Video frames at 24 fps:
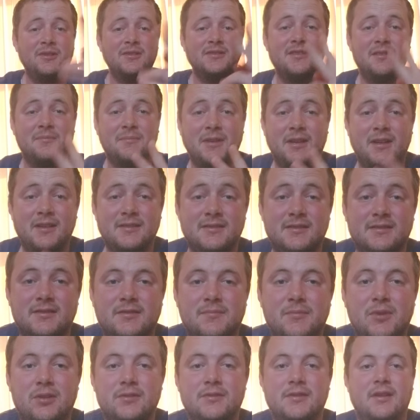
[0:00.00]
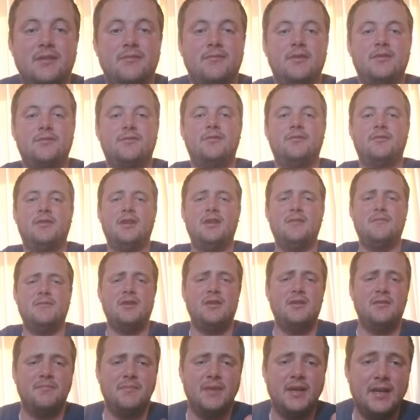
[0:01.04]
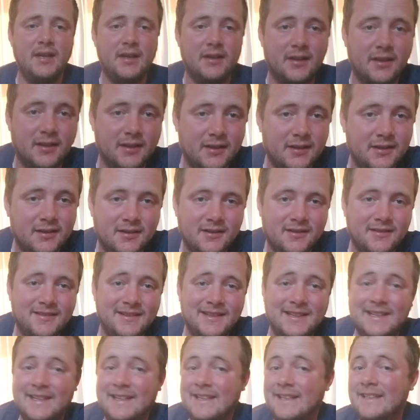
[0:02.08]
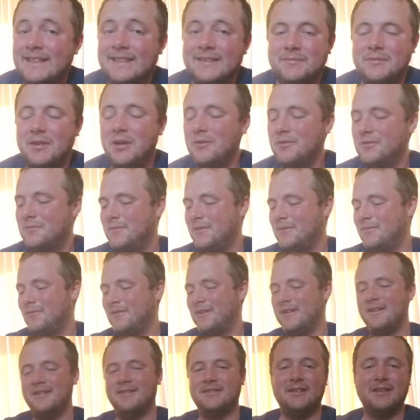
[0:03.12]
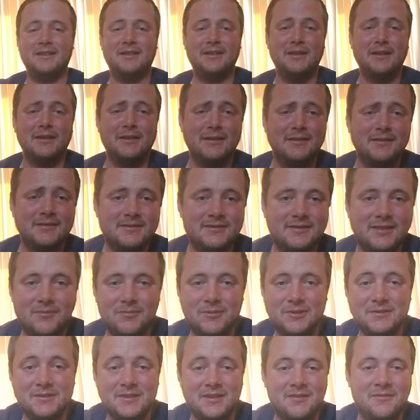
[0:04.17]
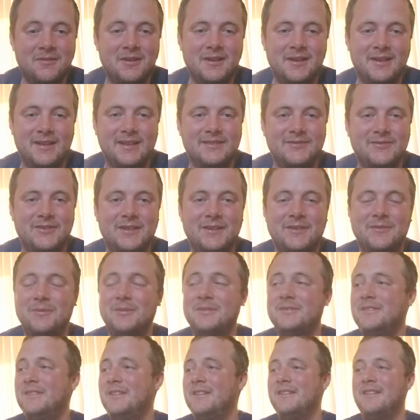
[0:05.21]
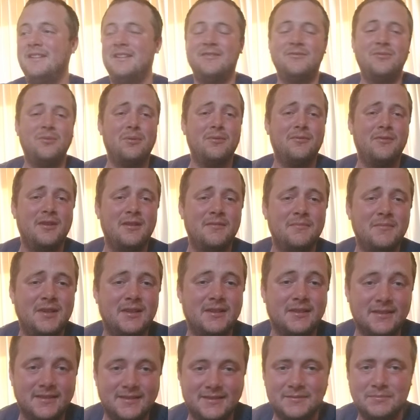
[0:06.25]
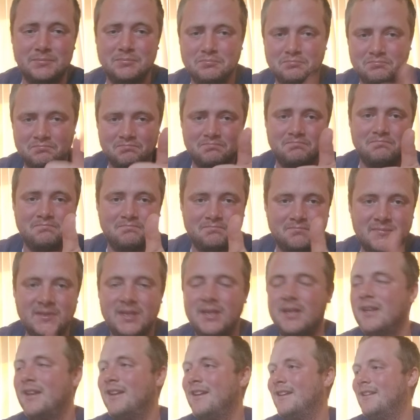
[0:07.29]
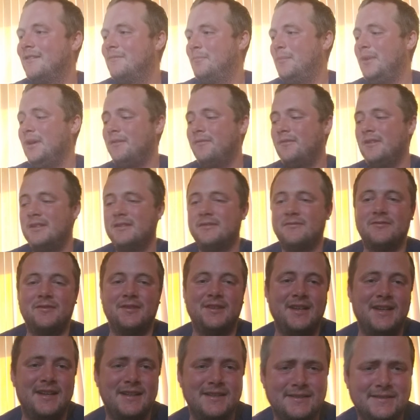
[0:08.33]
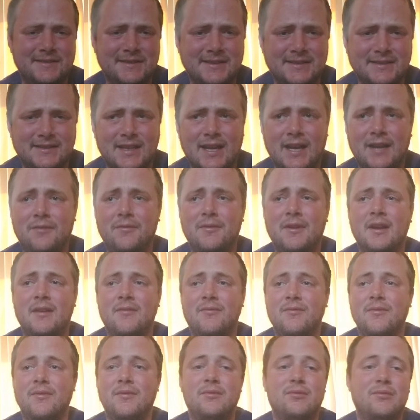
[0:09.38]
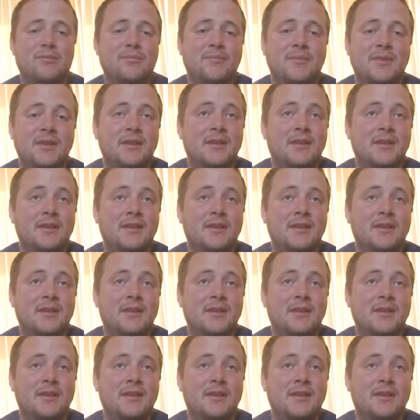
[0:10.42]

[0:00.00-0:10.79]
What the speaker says: is up, guys? It's Small Town Retro Gamer here, back again. Now it's been a while, like someone said on the last video, we'll see you in like 4 or 5 months. Big reason for that is just I don't have room